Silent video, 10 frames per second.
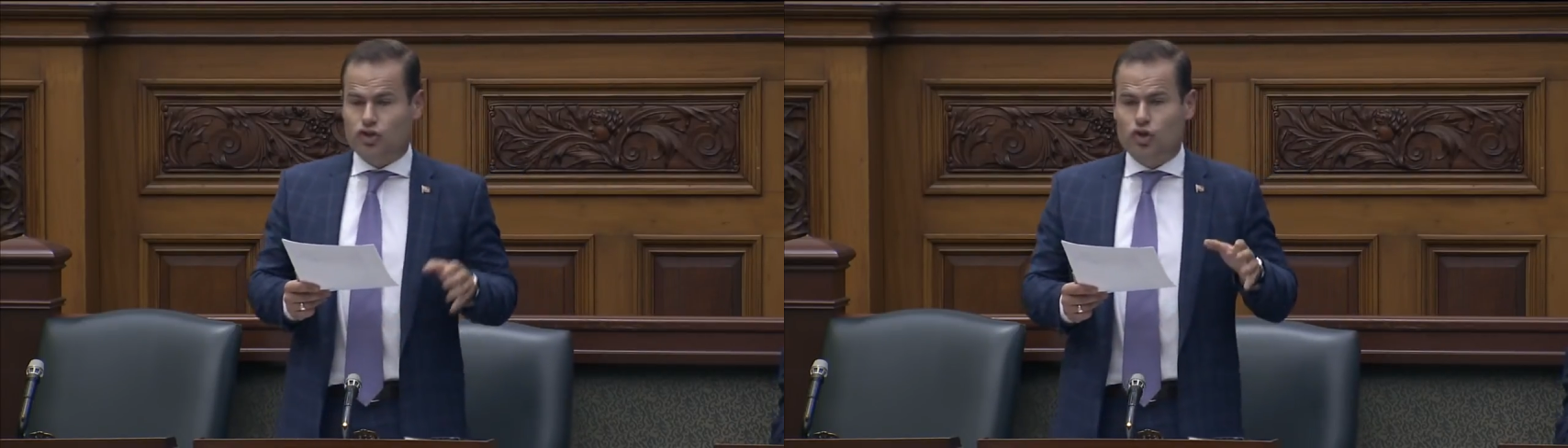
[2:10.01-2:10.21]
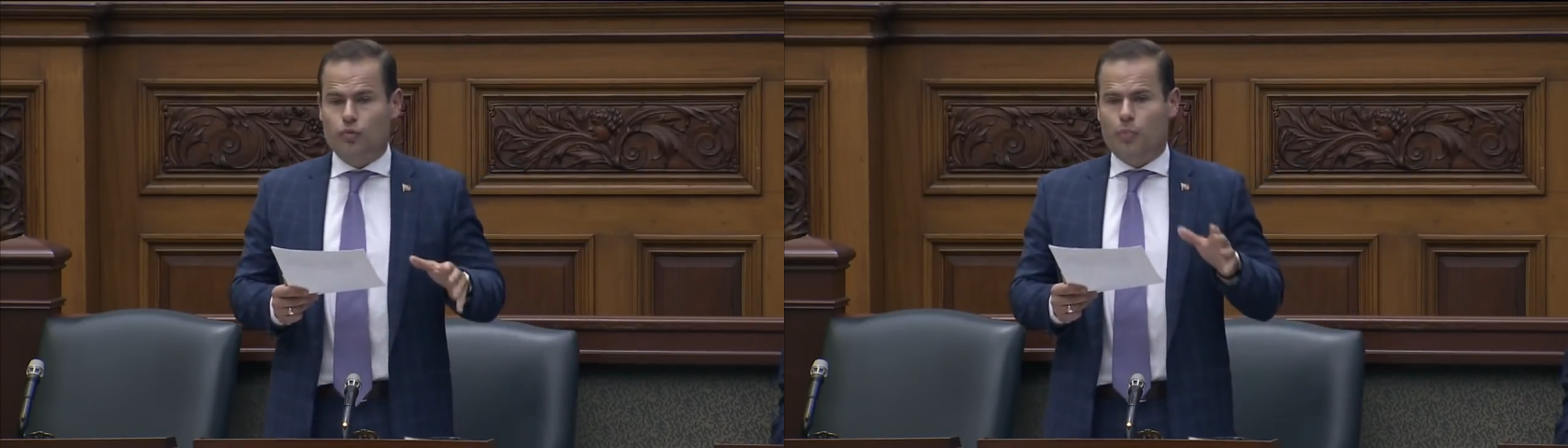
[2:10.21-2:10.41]

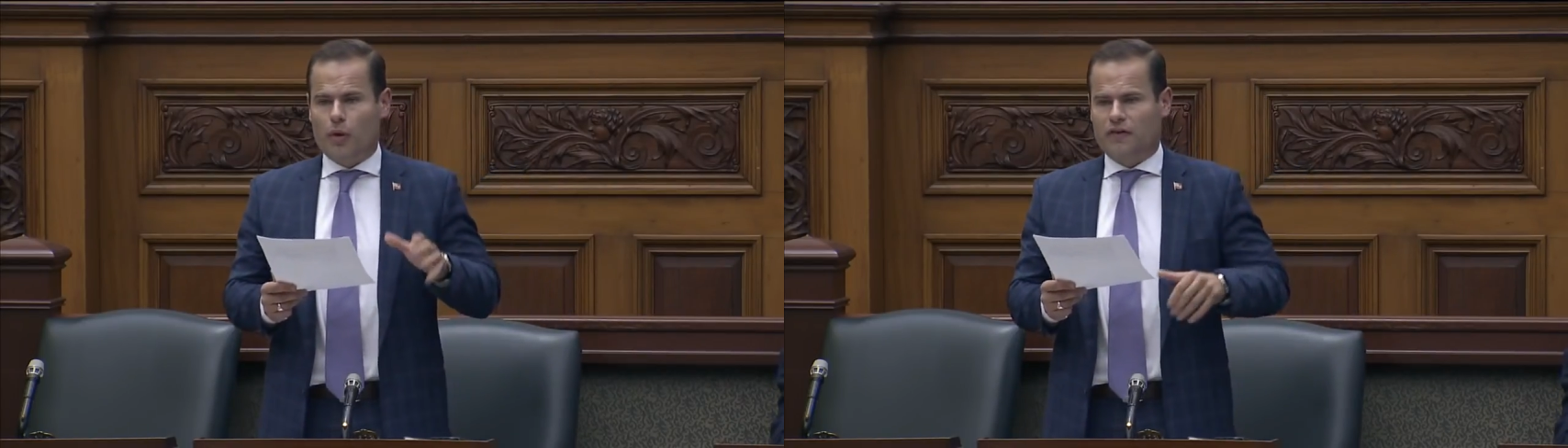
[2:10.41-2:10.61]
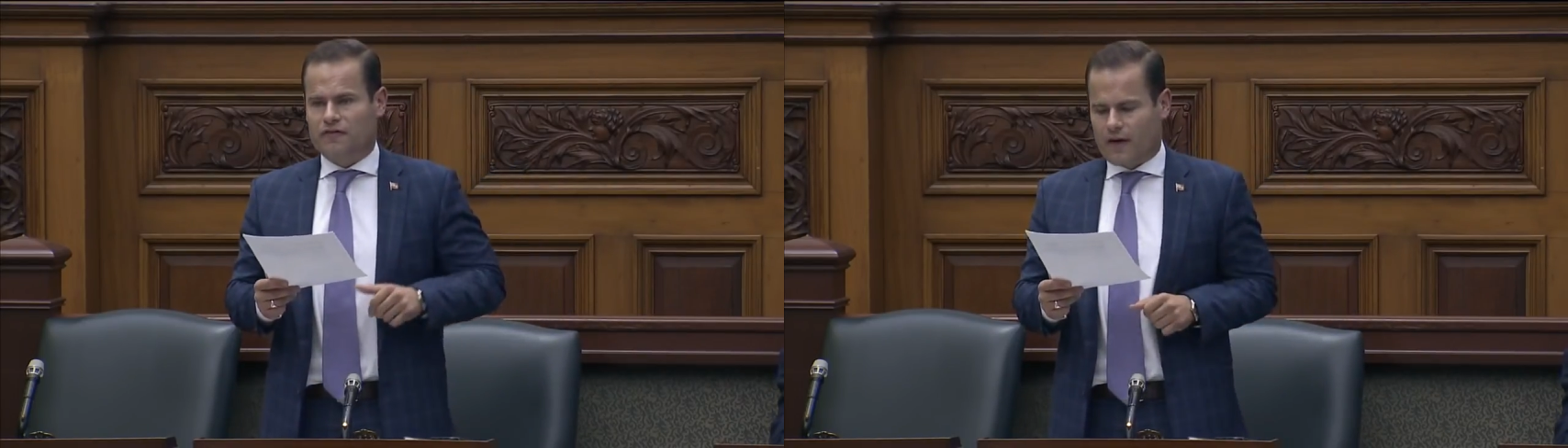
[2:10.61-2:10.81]

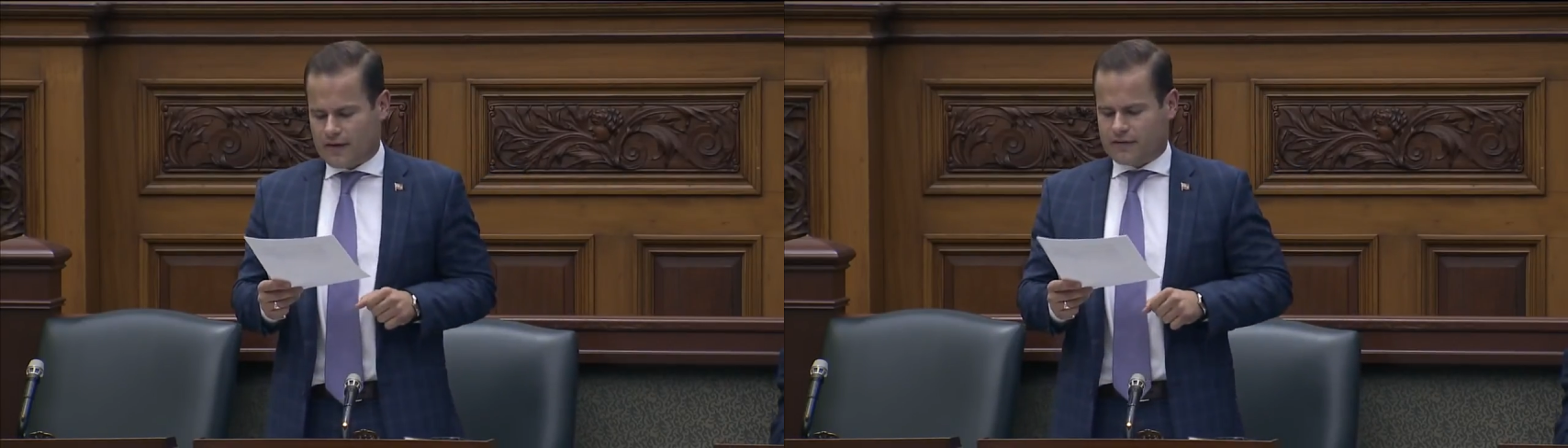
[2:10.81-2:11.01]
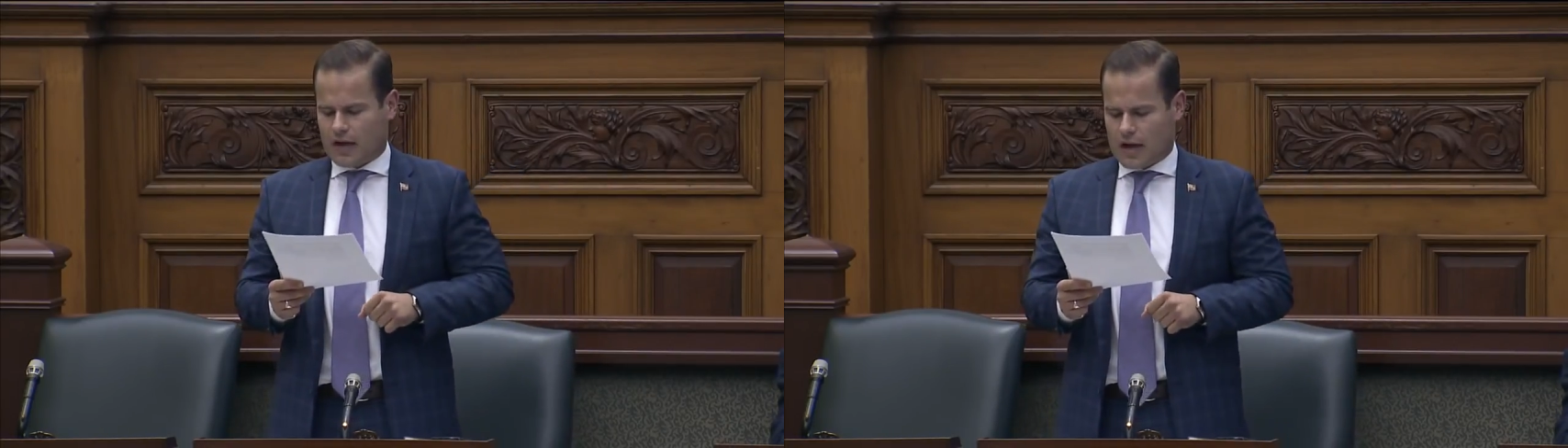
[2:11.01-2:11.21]

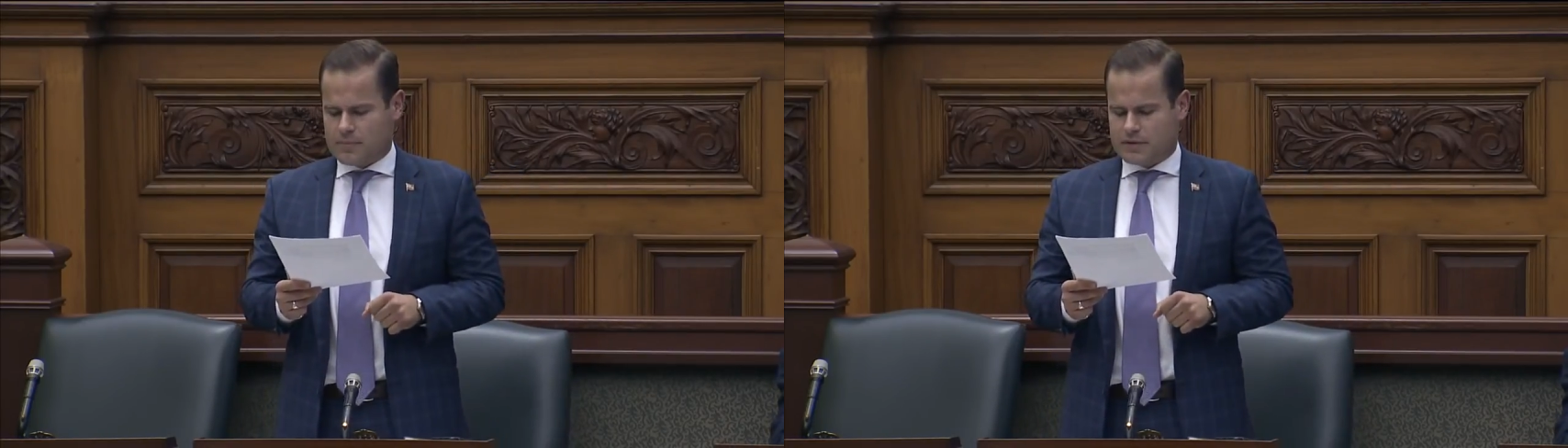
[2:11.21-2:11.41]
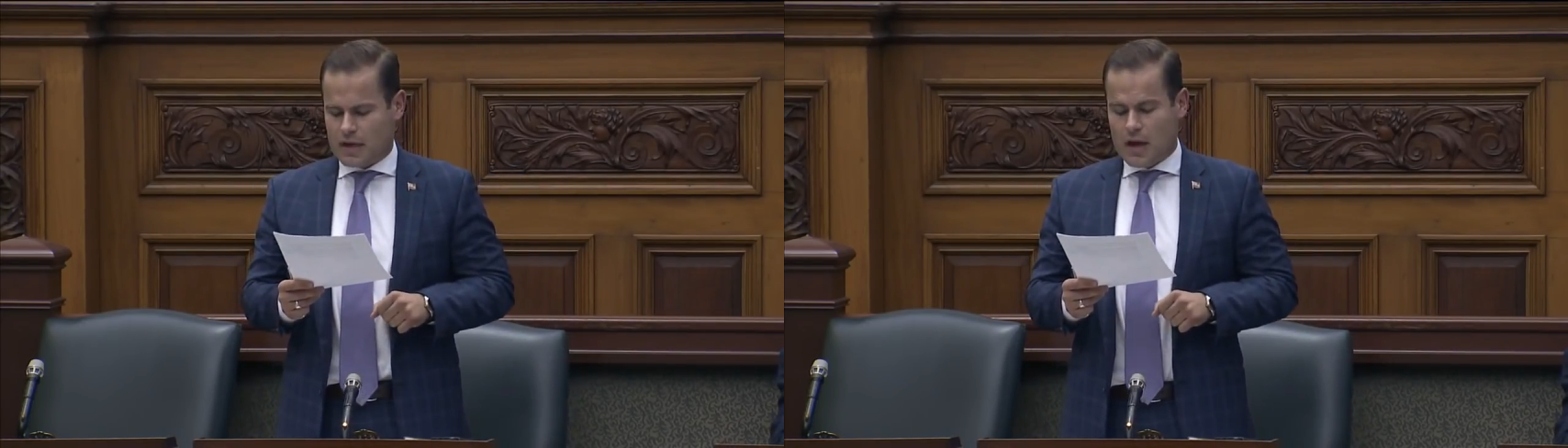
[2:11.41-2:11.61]
2.5 times